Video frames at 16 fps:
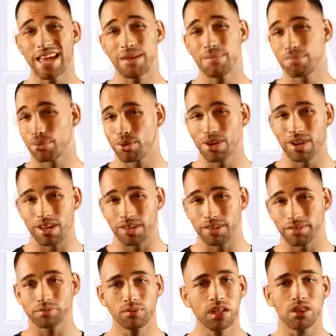ain't
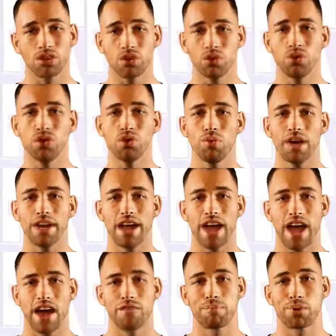pretty. The only way to
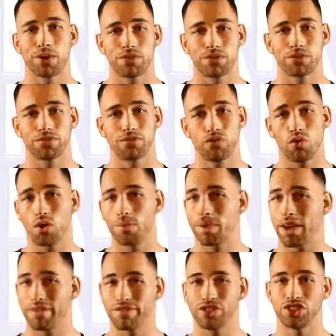have perfect form
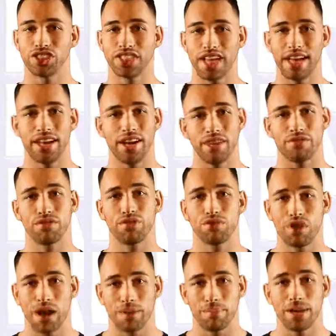every set and every
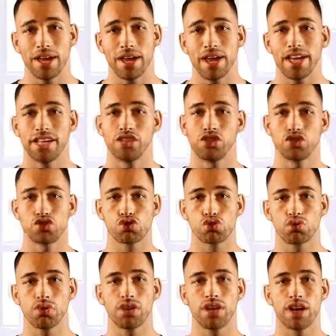rep is to
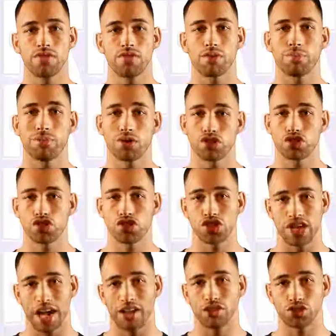truly never push and
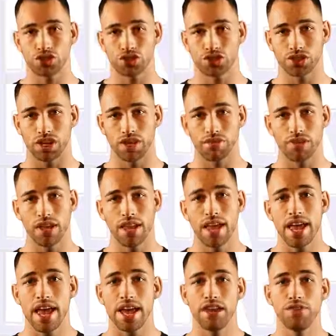challenge yourself.
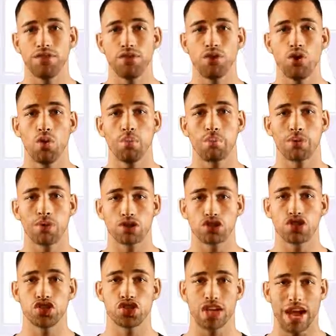And if you don't
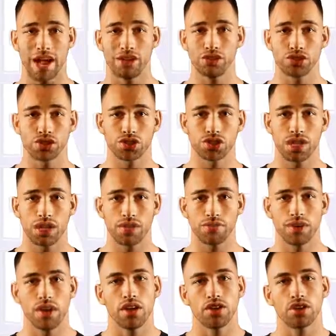push and challenge
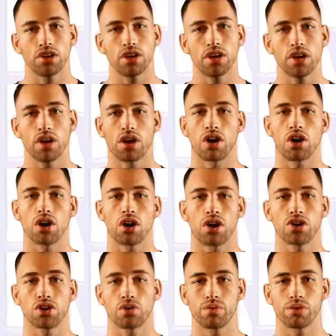yourself, you're going to
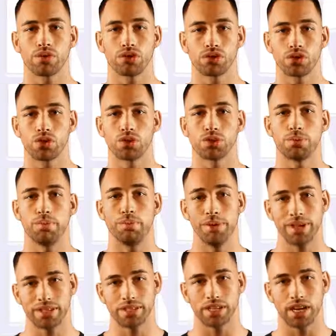hurt your results
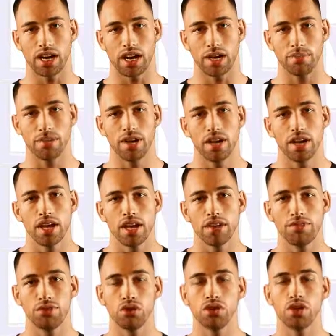big time.
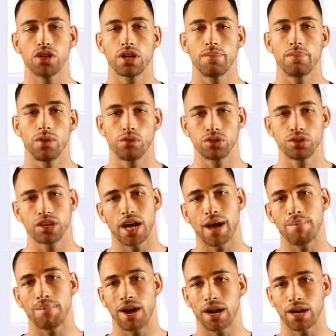If you look at most
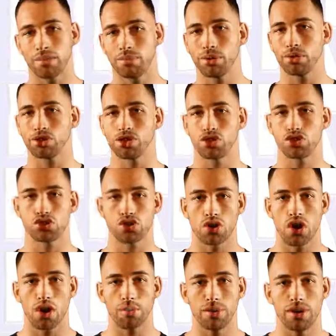top bodybuilders and
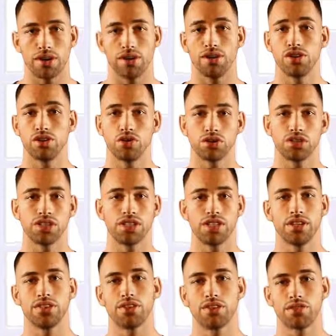strongmen, you'll see
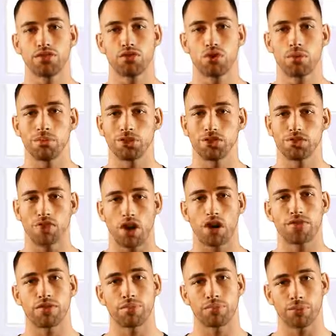that their form is
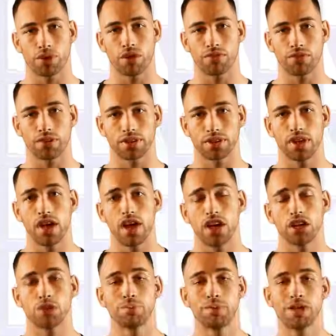far from perfect,
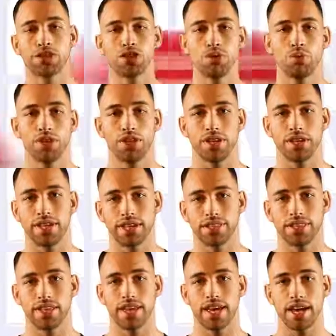especially when they
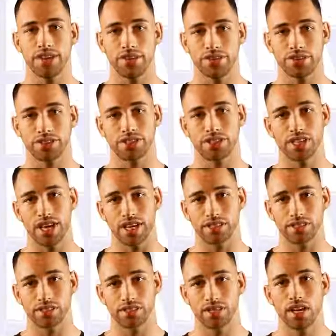get to the end of their
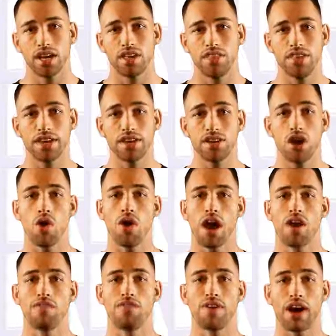sets. They know
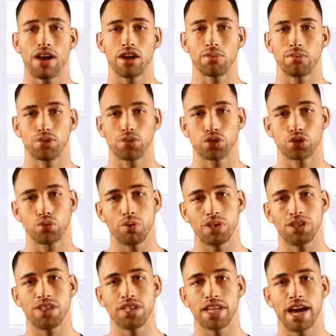how valuable
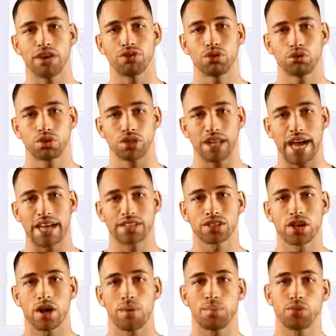squeezing out those
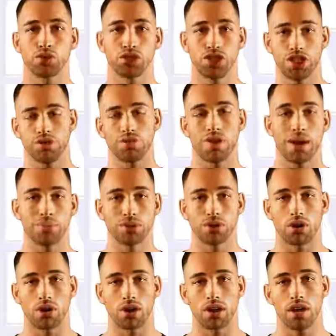last couple cheat
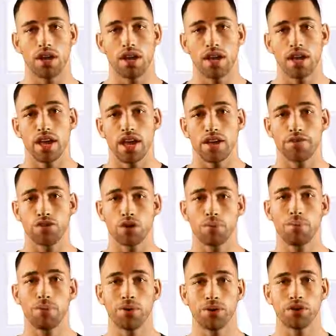reps are. If
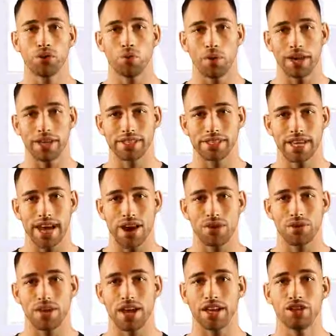you're putting the weight
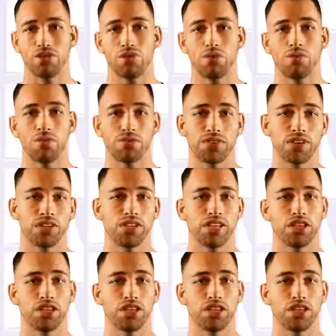down and you don't feel